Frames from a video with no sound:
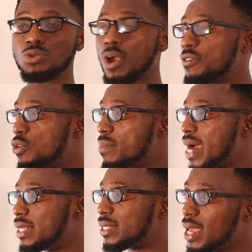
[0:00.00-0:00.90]
So if the
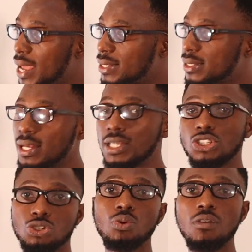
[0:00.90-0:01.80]
woman is AS,
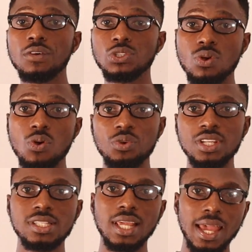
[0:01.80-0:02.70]
she should go for someone
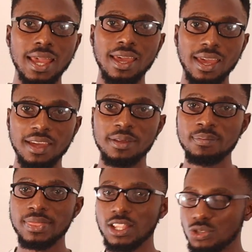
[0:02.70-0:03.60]
who is AA.
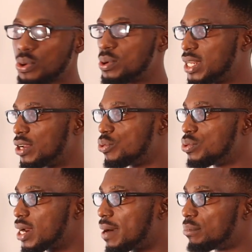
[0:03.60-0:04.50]
So the
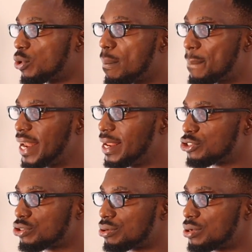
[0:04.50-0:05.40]
good
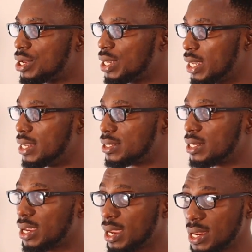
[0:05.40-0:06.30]
compilation is
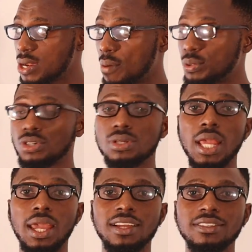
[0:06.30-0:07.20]
in option
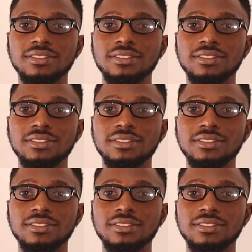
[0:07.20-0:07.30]
A.